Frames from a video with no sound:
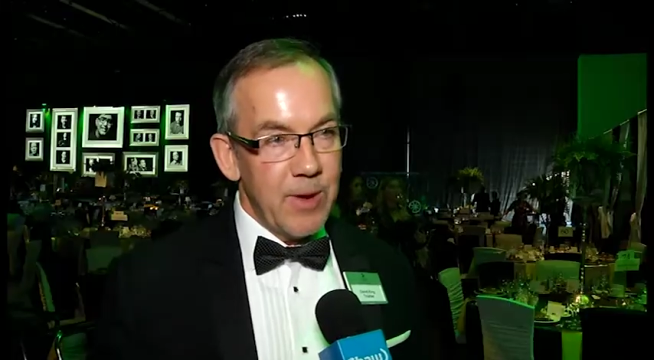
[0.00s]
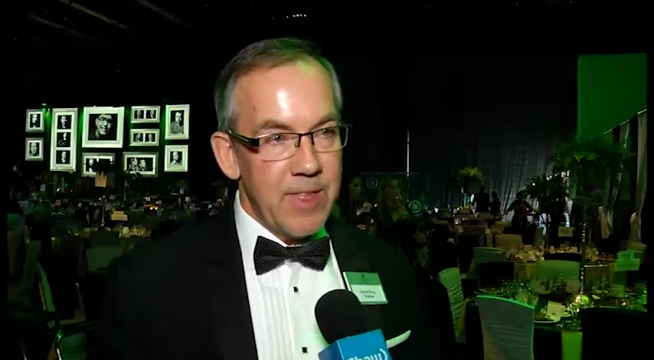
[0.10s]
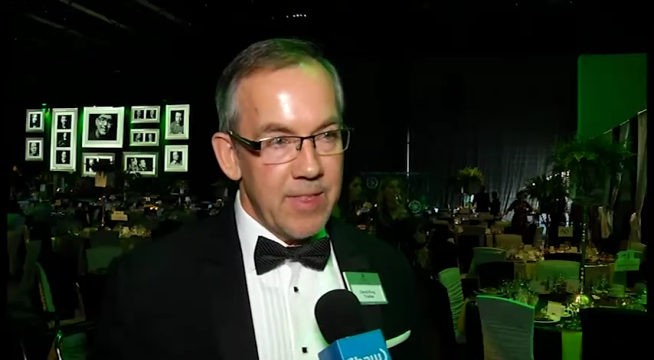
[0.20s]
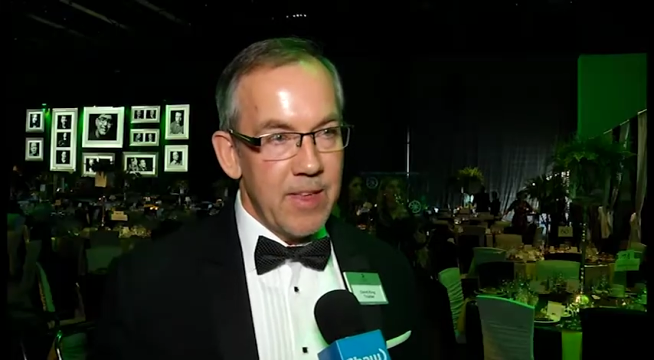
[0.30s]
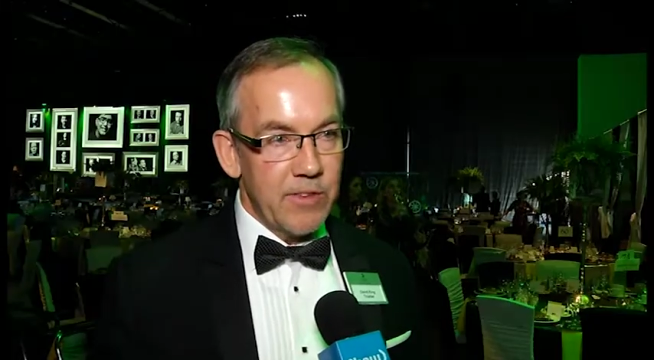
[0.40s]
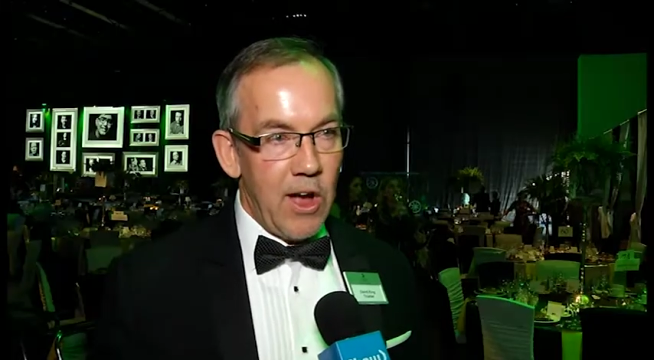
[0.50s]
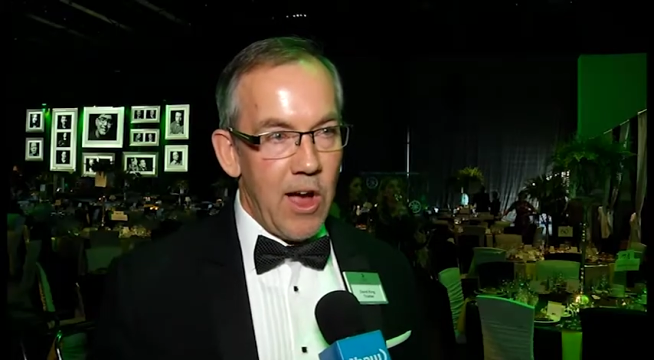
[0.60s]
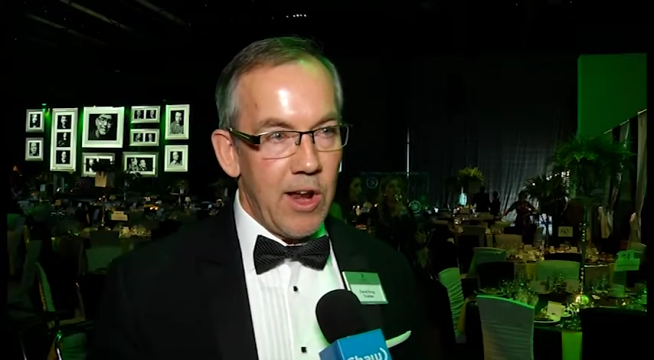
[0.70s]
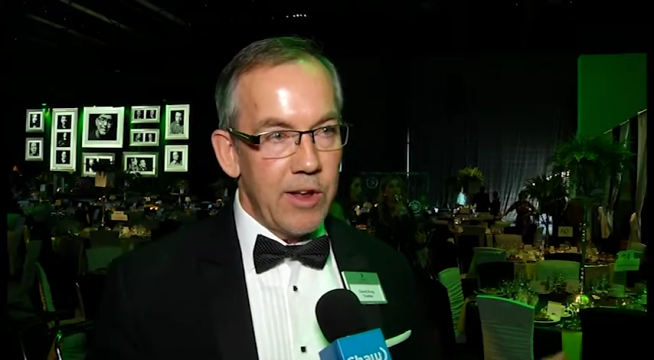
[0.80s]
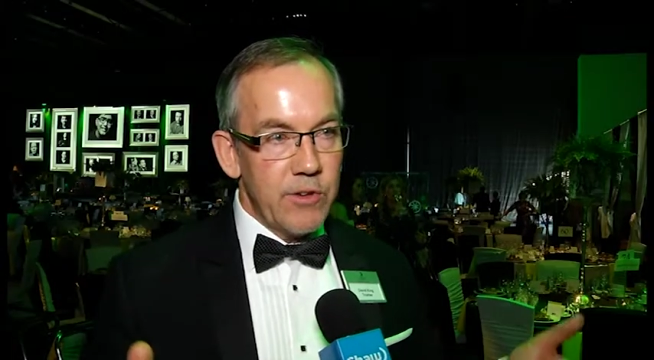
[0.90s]
within this
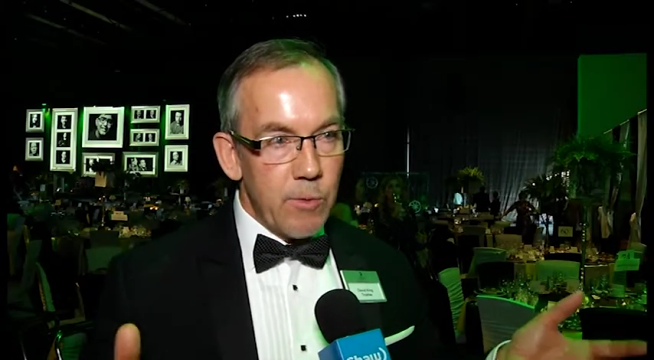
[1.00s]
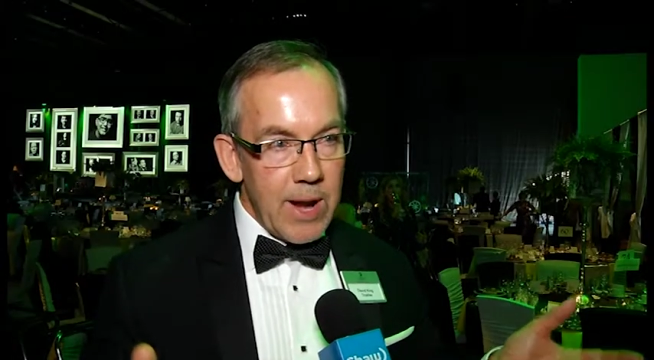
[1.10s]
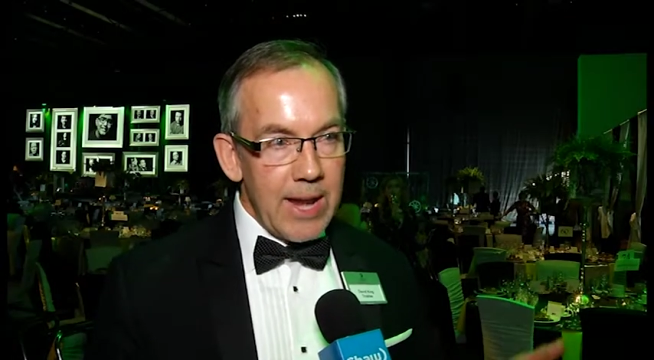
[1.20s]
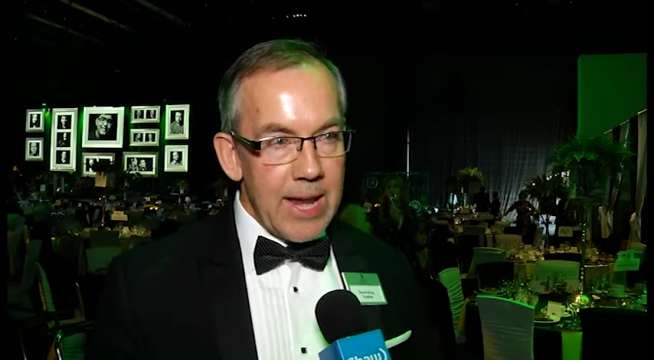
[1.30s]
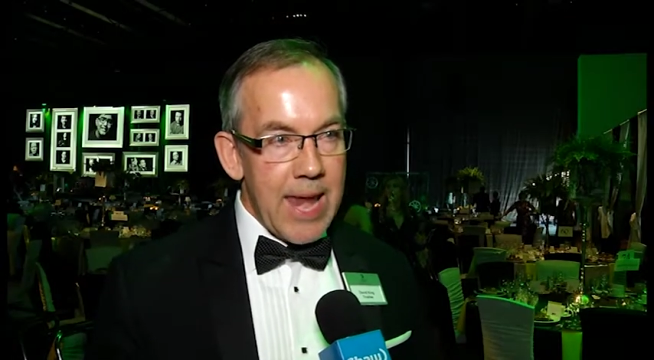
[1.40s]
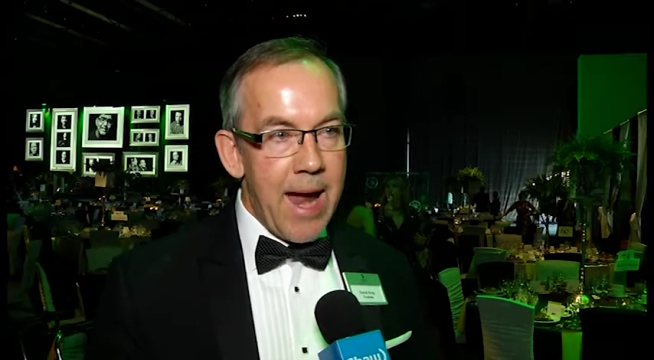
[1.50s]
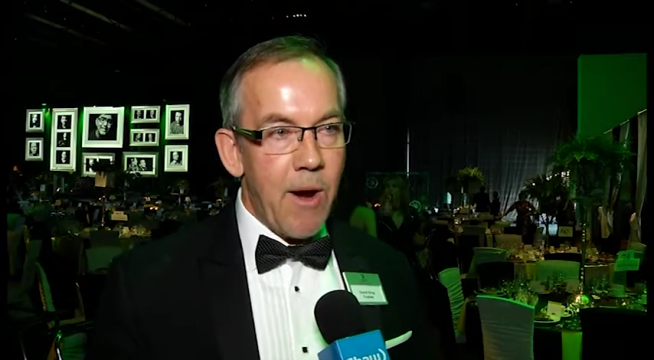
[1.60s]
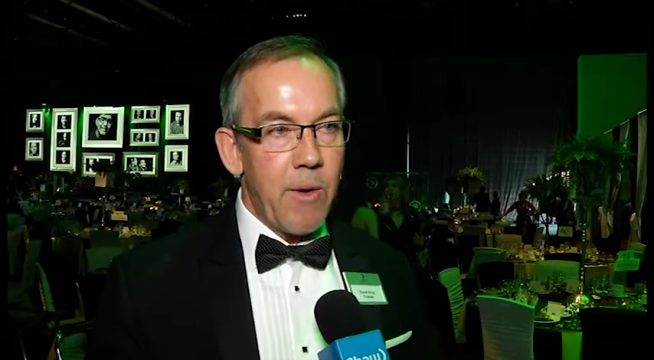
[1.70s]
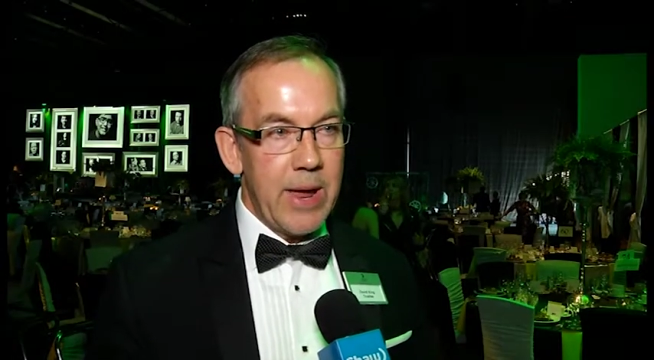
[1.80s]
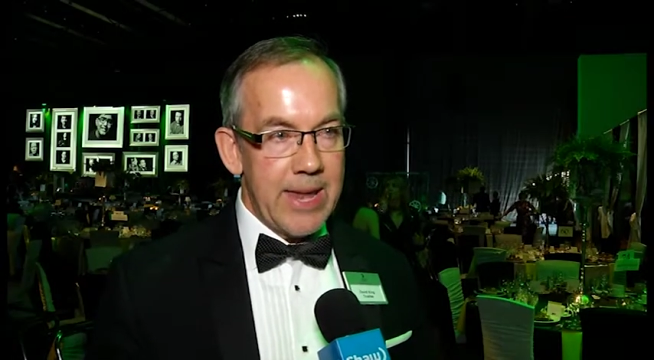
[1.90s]
gala to really
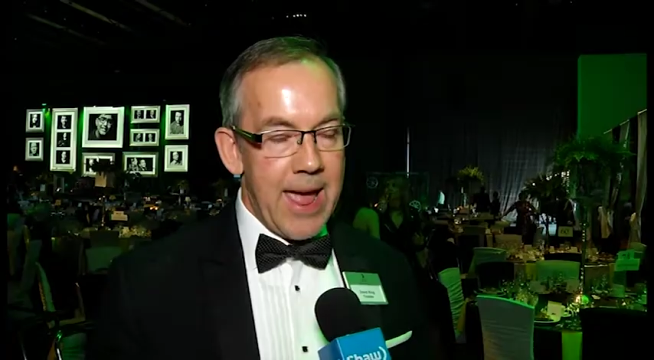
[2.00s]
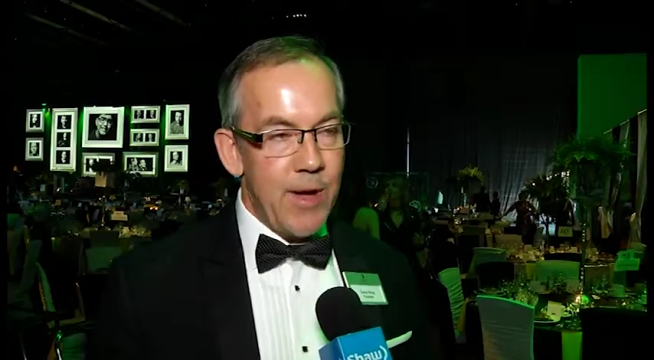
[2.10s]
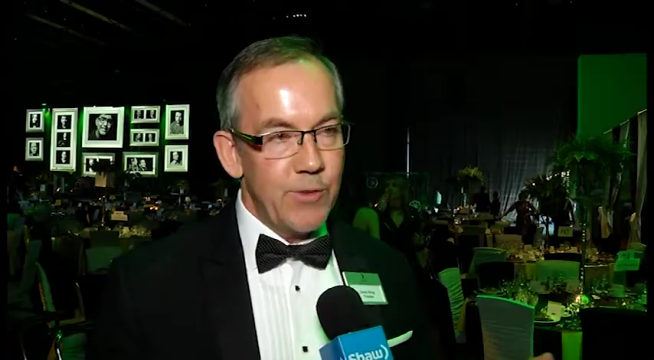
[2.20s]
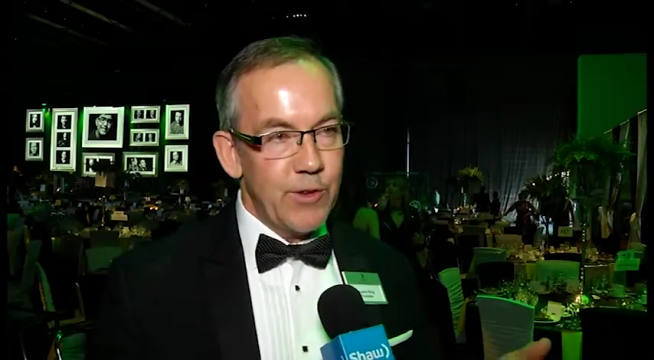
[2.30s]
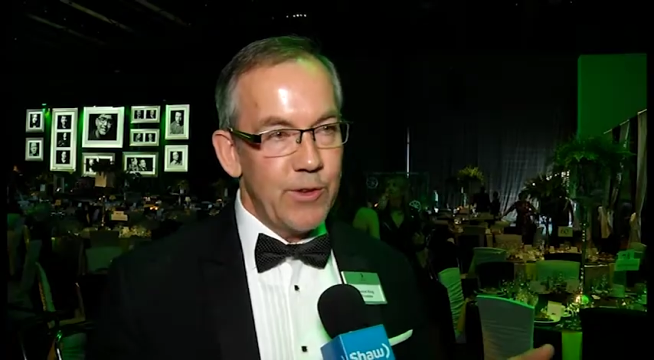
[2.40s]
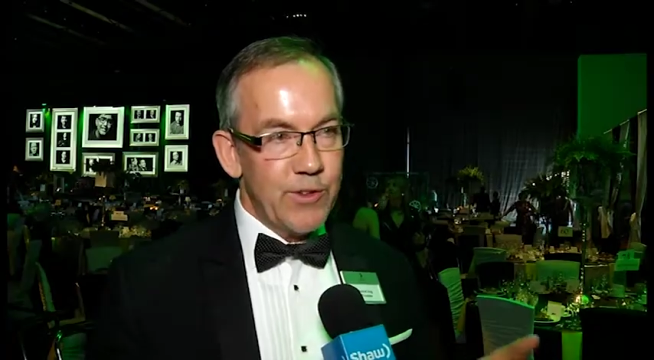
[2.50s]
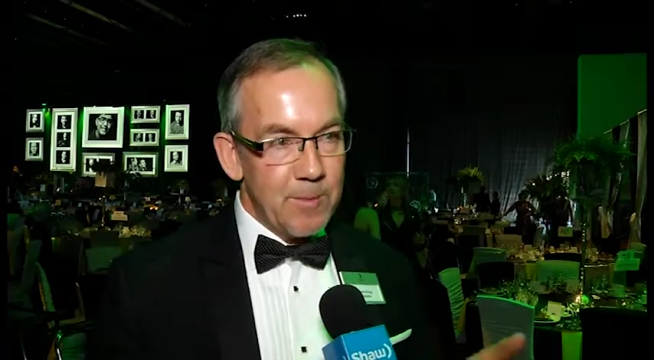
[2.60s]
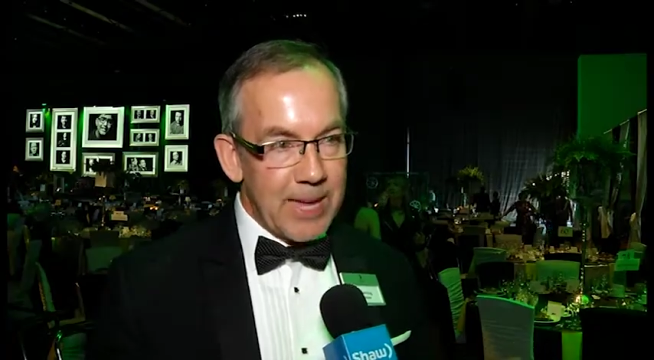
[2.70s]
narrow it down to some